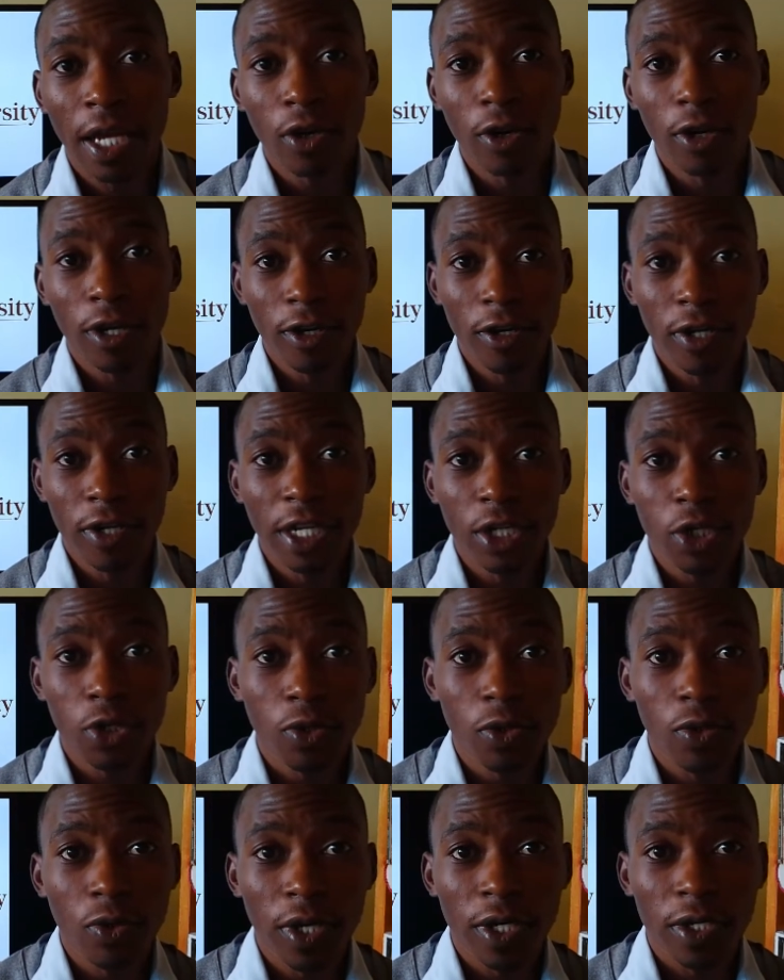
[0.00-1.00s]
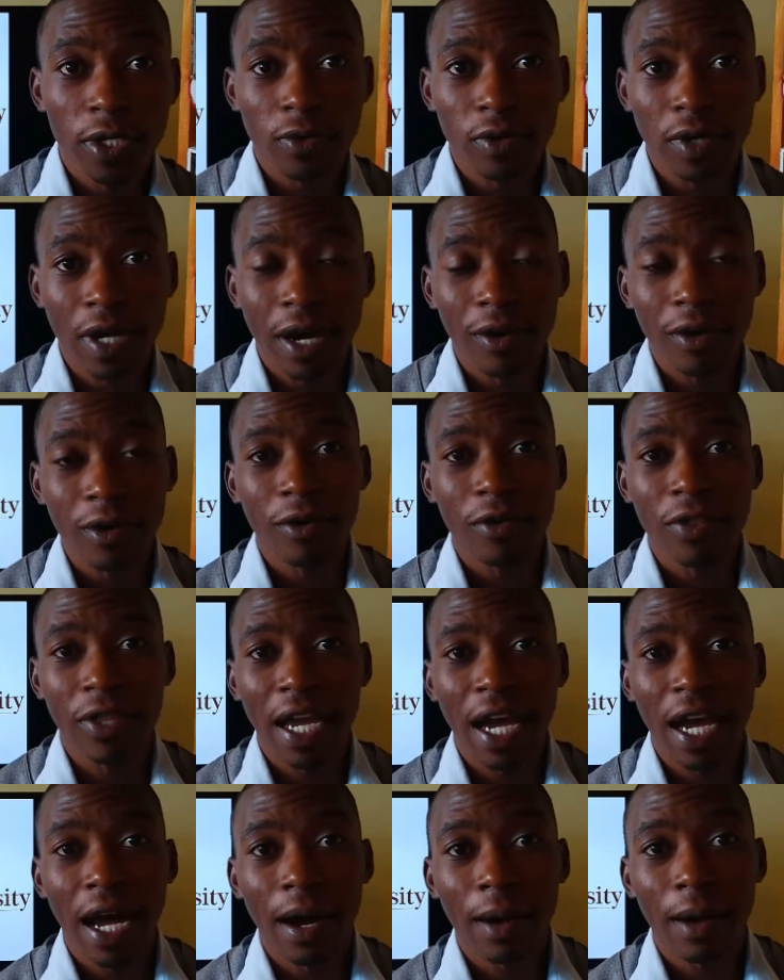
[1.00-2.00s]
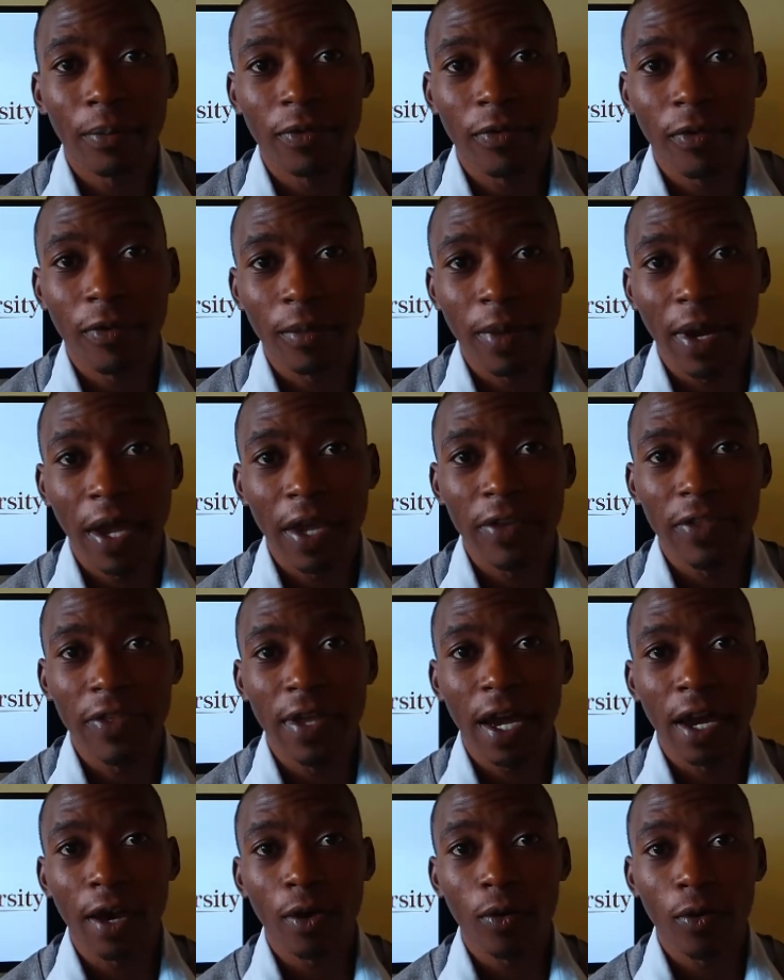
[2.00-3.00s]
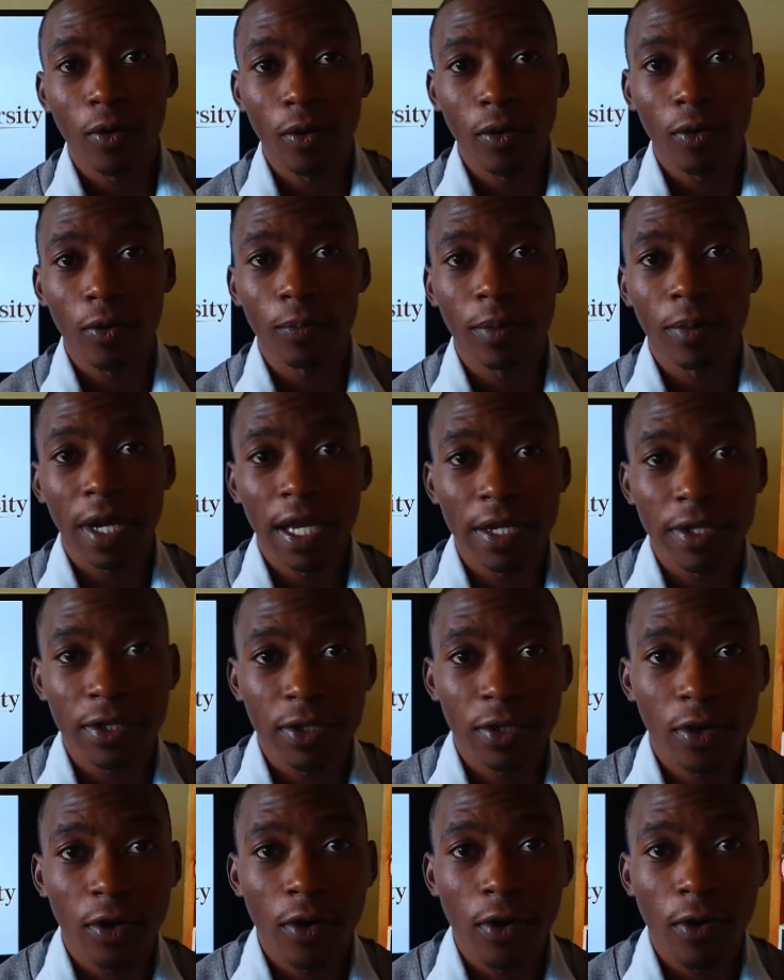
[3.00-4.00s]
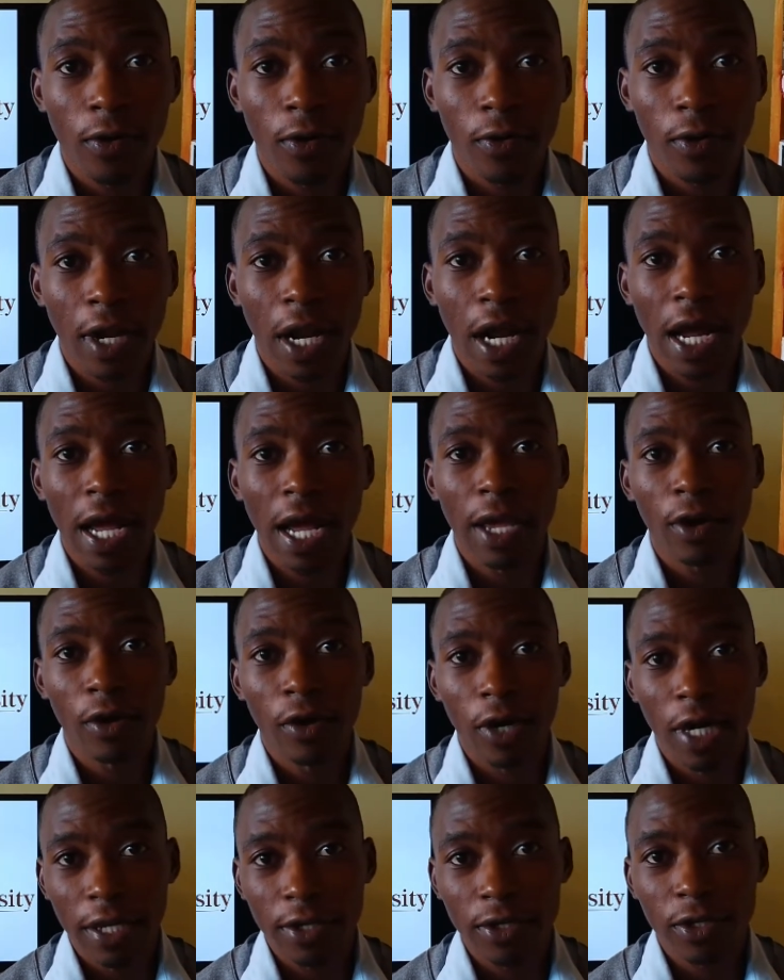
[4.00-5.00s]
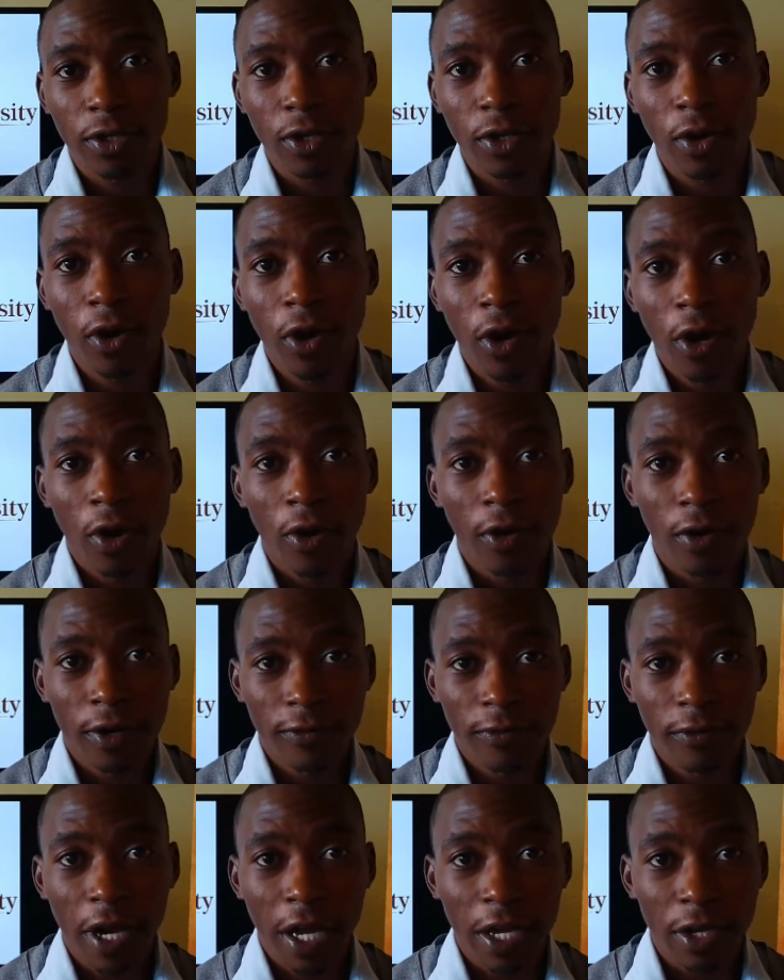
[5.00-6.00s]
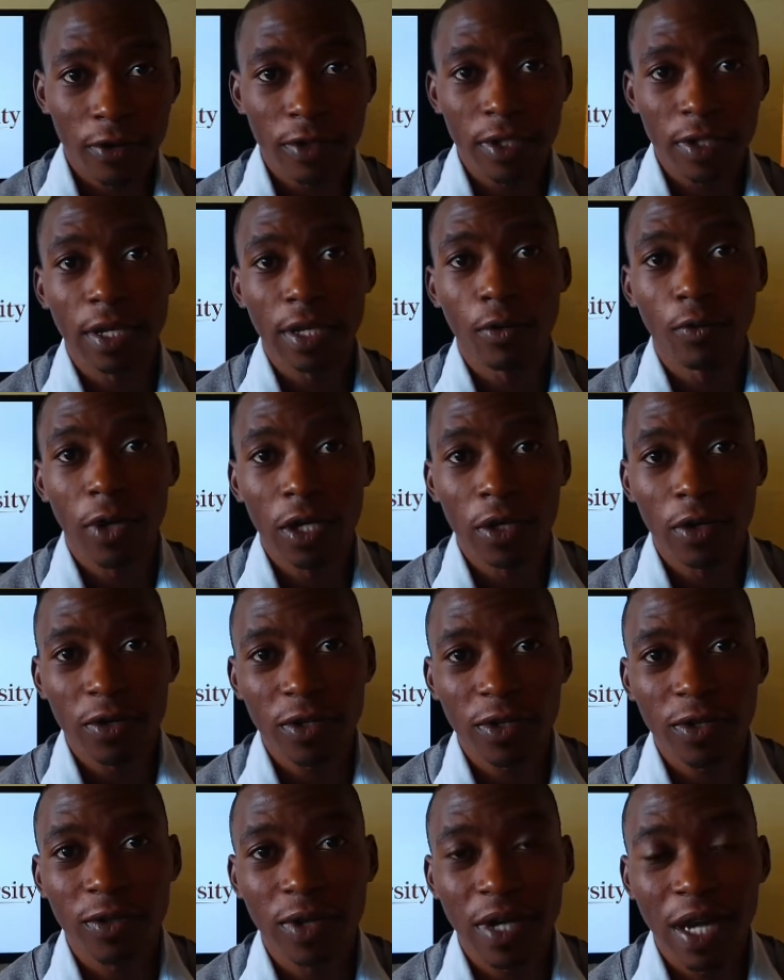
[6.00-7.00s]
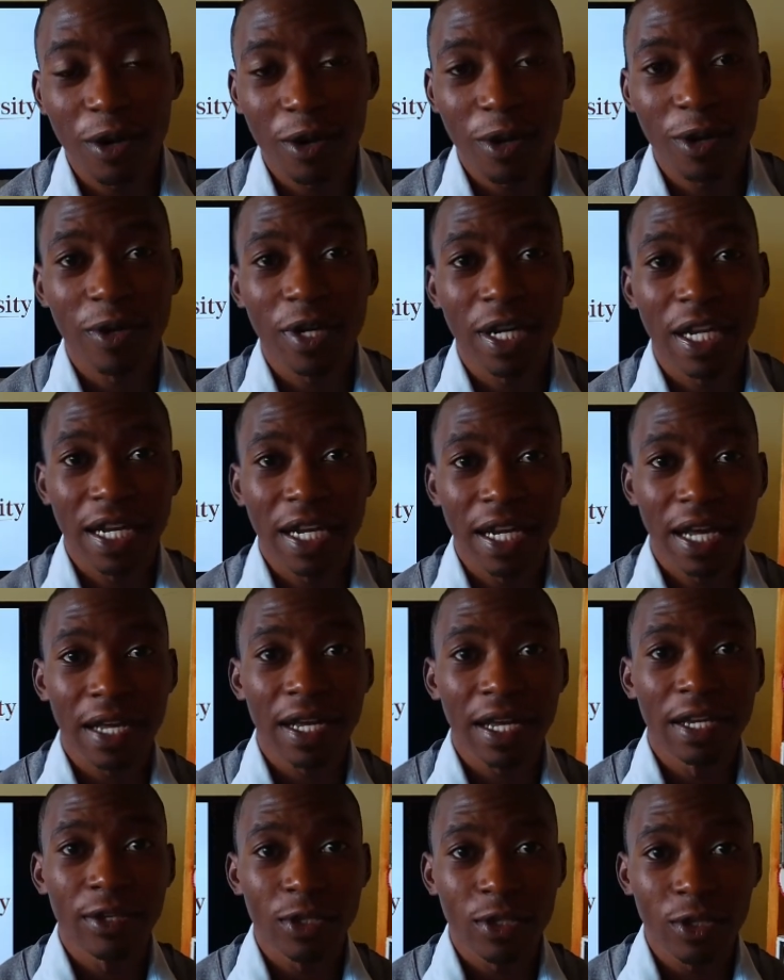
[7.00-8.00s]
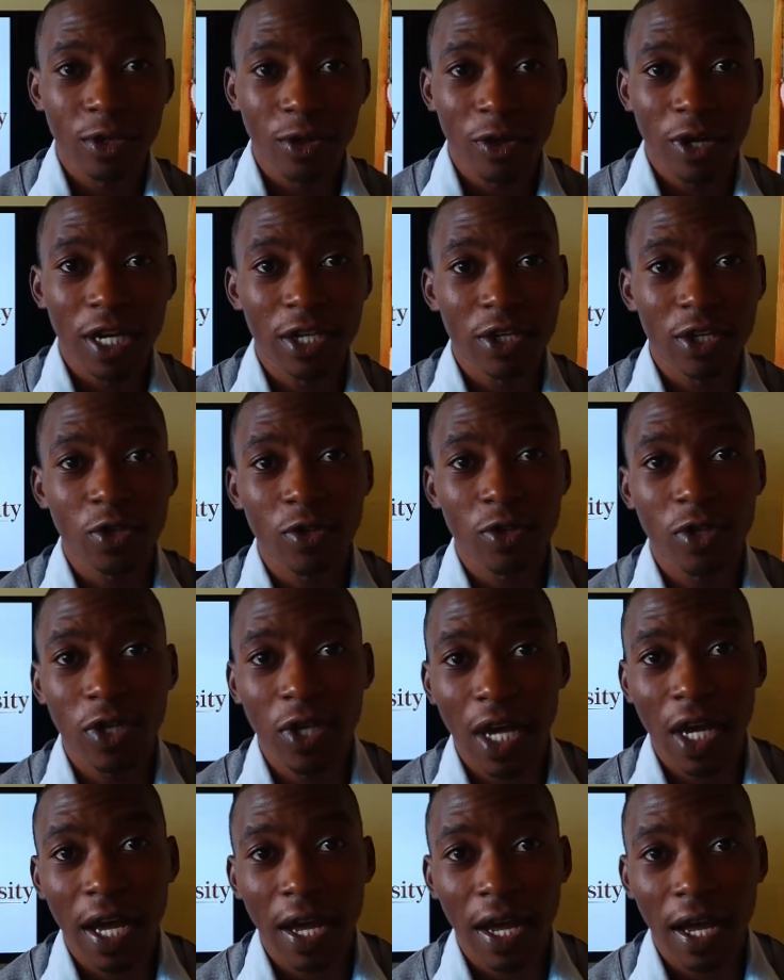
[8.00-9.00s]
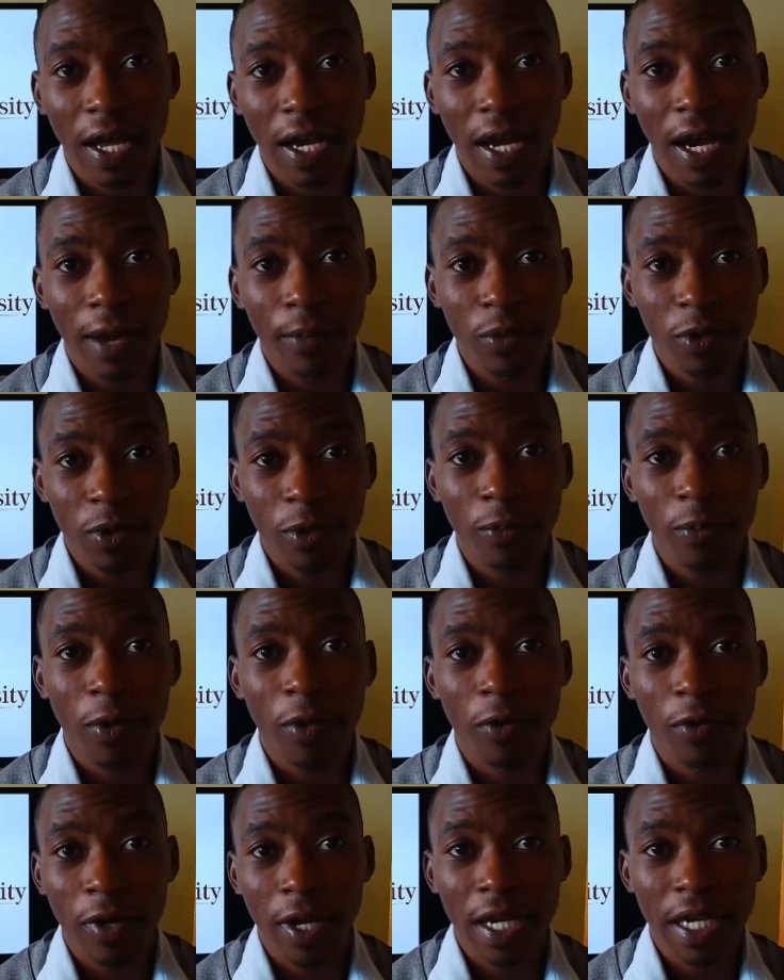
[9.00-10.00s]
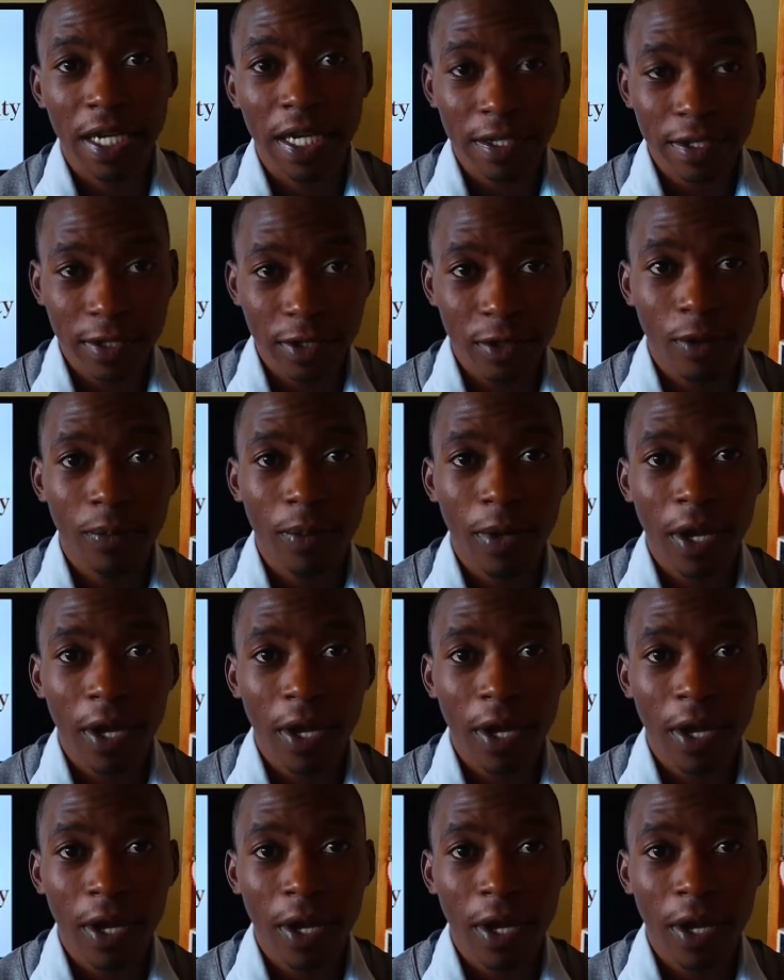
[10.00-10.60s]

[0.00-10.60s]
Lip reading: all you need to do is to download the app from either Google Play Store or your iOS store, or if you are using Windows, to download and install it on your laptop or your desktop.